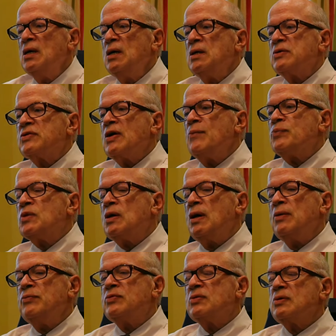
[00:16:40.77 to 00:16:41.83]

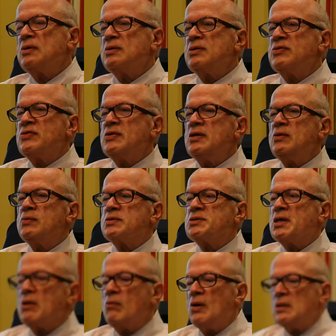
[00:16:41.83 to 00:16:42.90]
Sometimes the city will
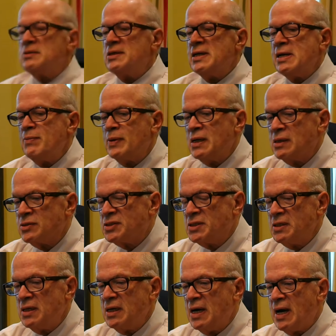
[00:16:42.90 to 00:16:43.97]
say, well, did anybody else
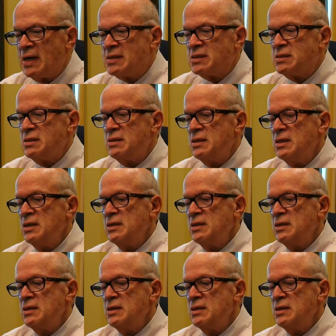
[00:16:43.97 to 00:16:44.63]
see the accident?